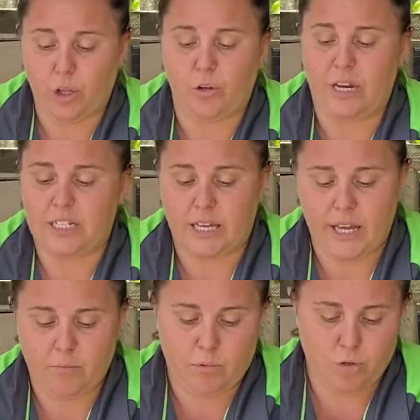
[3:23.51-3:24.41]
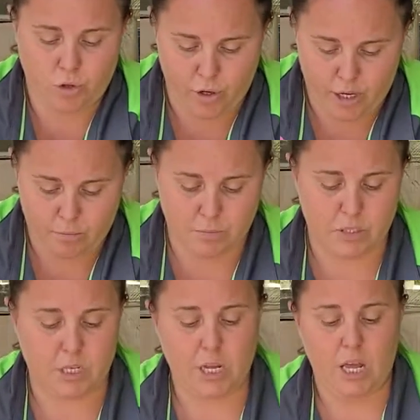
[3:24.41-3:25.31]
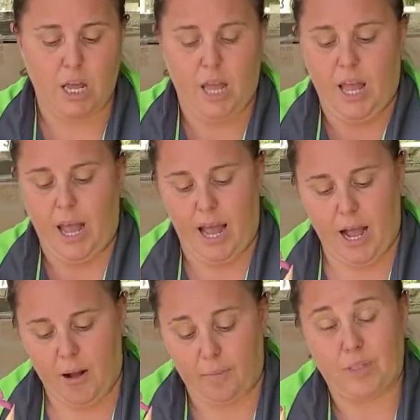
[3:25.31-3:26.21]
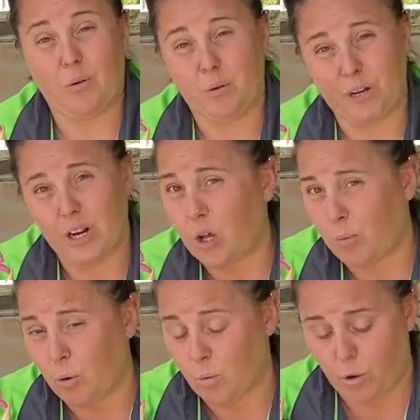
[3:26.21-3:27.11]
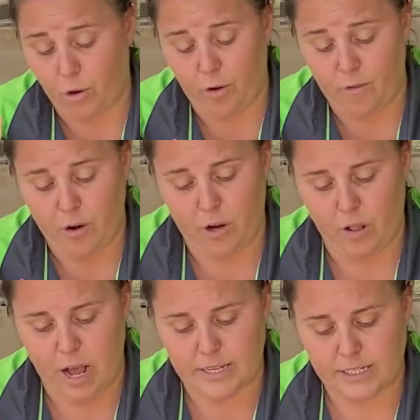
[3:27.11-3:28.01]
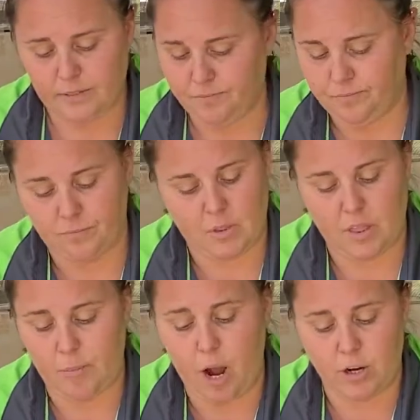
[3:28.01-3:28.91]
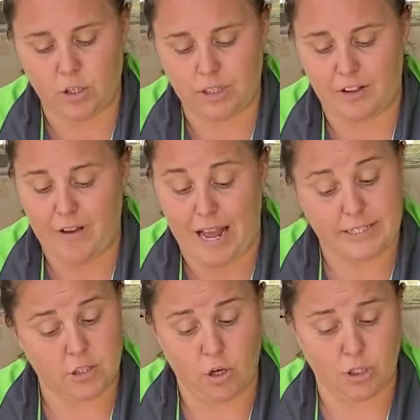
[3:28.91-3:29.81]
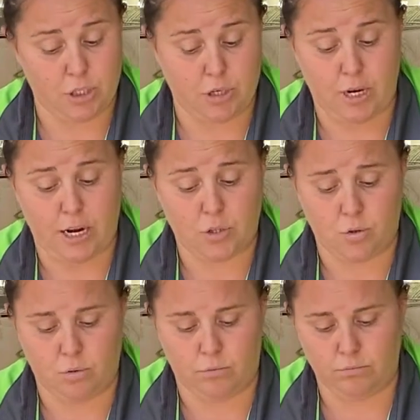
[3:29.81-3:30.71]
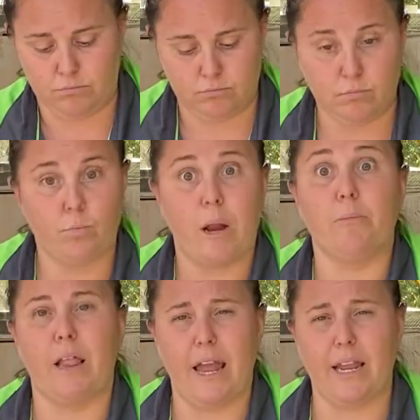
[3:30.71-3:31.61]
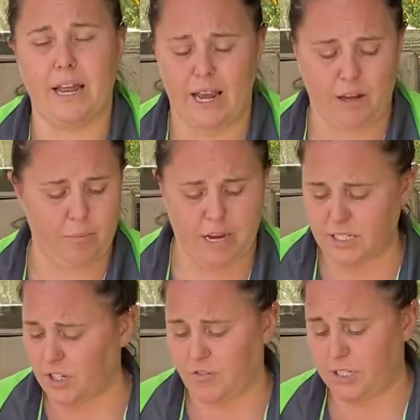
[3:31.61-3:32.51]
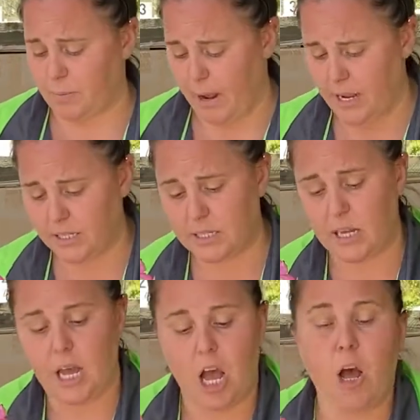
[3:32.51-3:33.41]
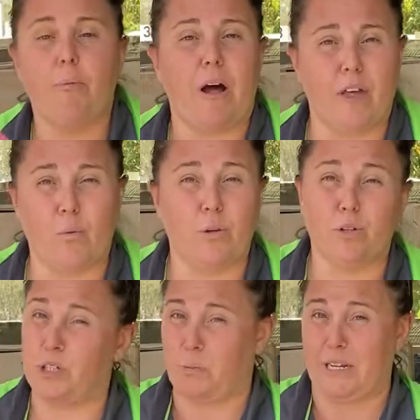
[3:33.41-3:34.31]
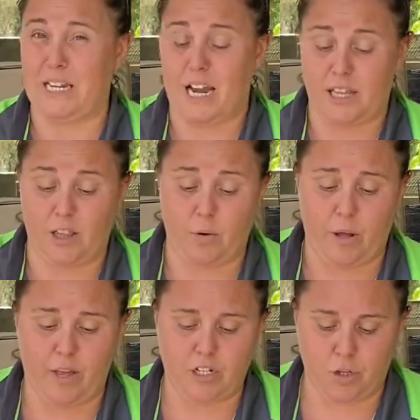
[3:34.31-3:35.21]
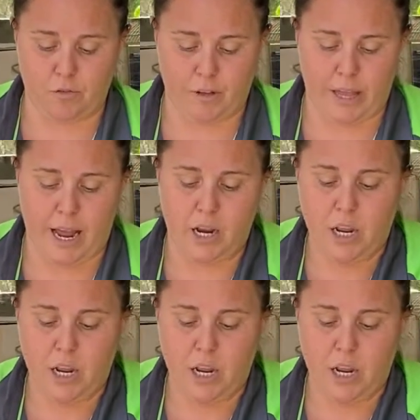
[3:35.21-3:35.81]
You'll need to keep them trimmed. They will need a lot more water and fertilizer. They might not live as long as a natural one plant in a hanging basket for space, but they will look spectacular when they do fill out.